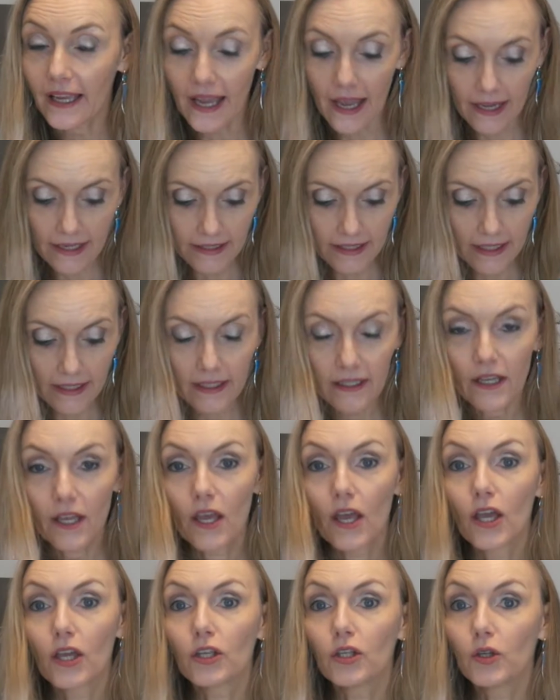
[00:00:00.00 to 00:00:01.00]
I did,
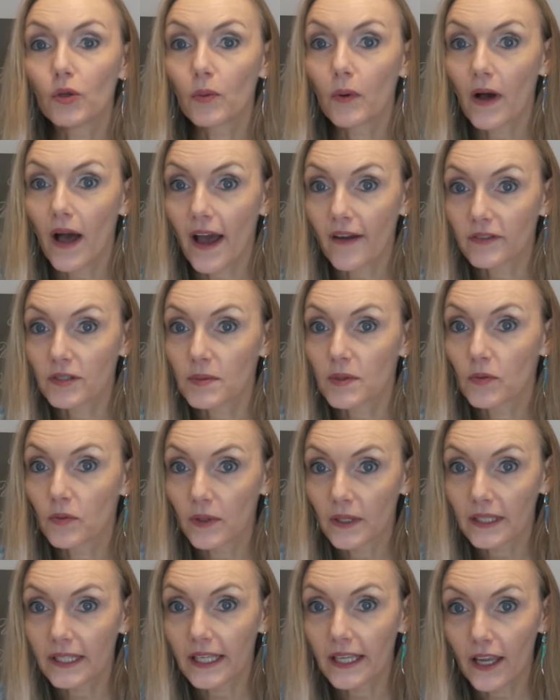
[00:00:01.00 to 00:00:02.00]
you will have to be
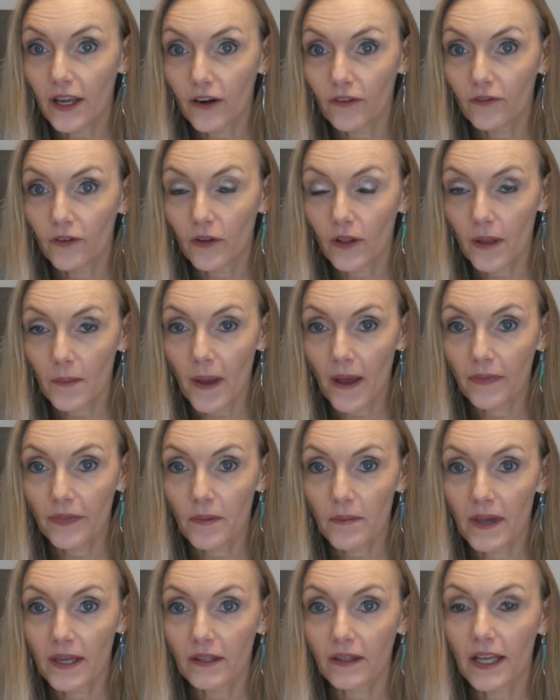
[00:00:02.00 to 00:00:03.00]
really careful about the
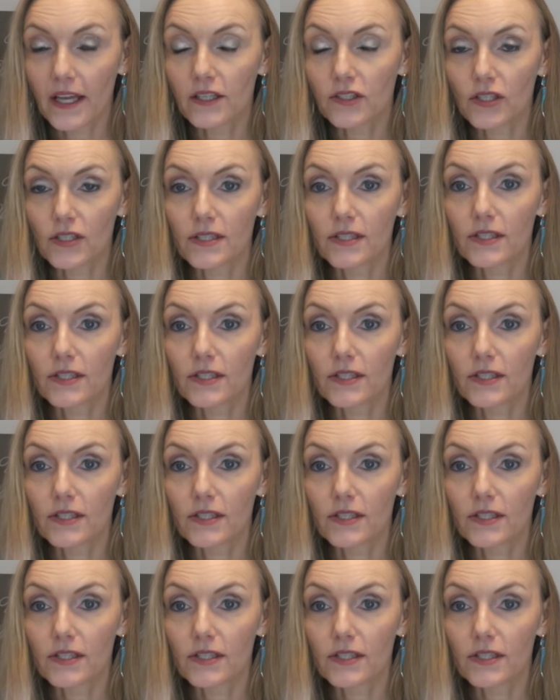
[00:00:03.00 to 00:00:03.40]
metal edges.